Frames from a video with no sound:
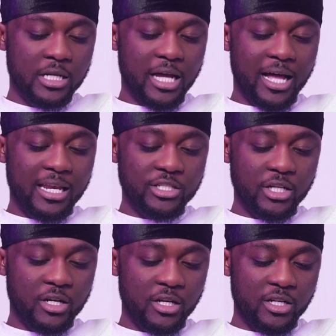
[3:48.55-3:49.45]
that
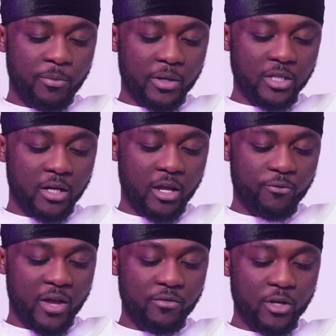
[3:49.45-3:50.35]
allegedly depicted her
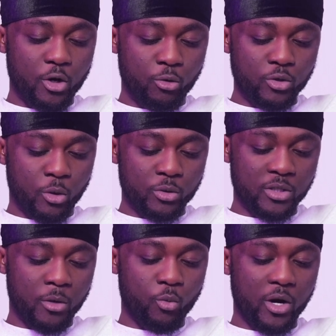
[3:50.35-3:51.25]
5-year-old
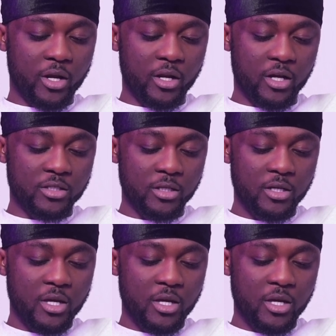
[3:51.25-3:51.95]
daughter working at